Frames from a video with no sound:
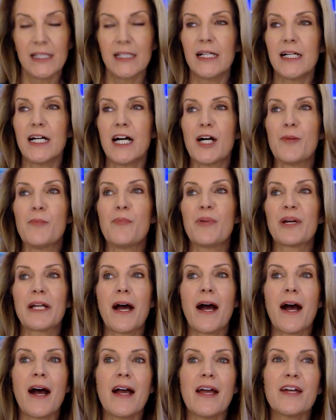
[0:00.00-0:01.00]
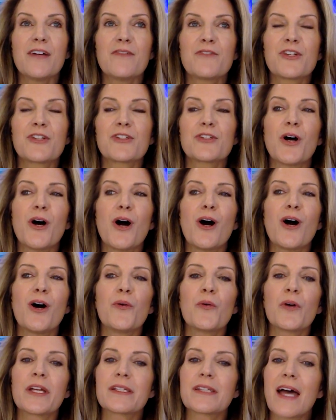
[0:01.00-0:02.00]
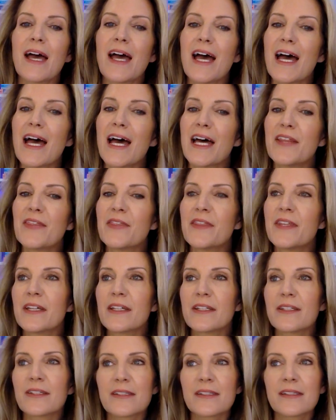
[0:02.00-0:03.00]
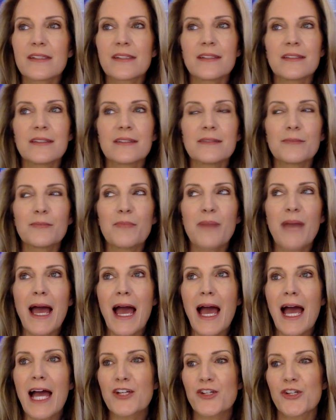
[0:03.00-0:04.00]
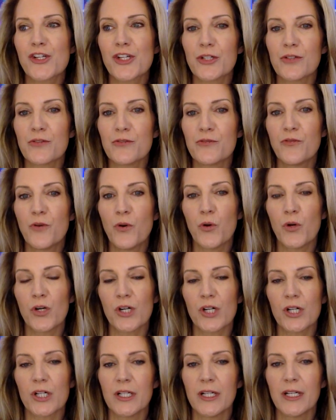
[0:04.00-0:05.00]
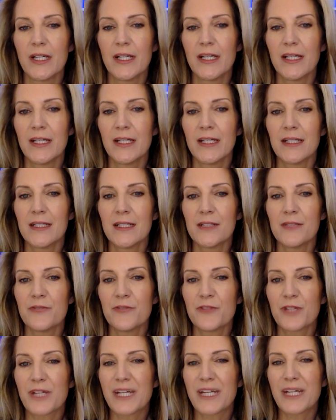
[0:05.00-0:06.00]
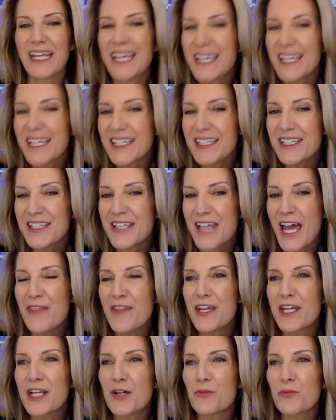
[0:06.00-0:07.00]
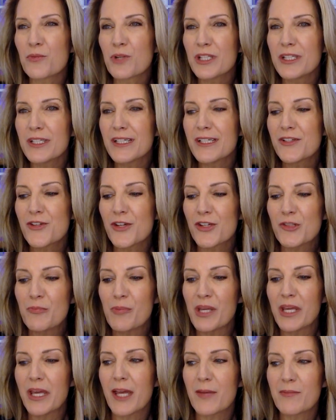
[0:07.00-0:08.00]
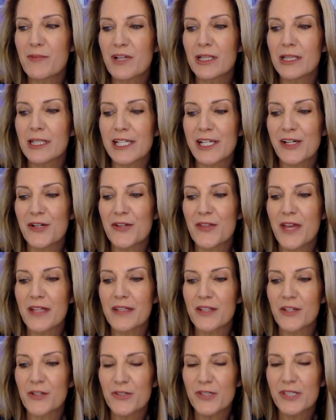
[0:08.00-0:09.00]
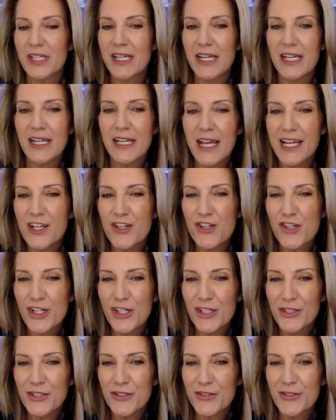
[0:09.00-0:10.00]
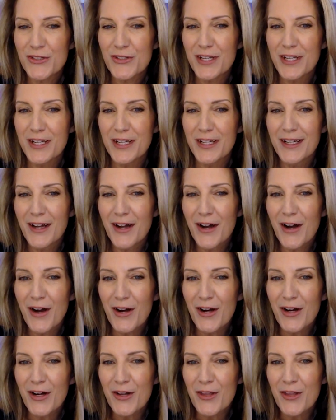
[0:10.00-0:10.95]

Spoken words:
But I have just always had this passion for kids, and then it really just became clear that those teenage years are